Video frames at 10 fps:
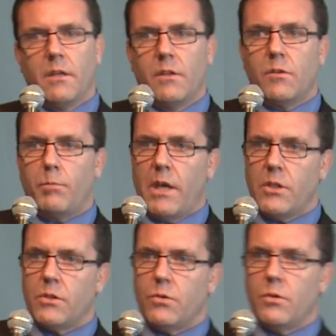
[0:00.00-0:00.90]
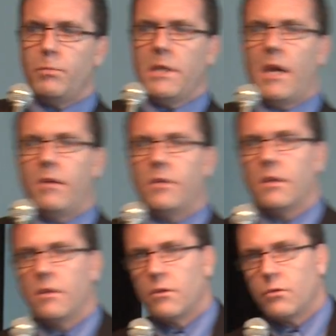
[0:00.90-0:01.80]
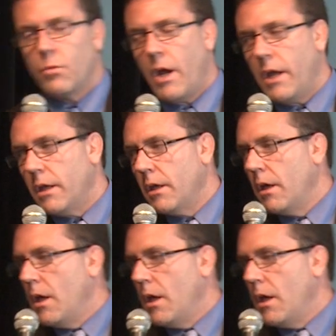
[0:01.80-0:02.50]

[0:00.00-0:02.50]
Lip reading: this patient who is behaving in this way.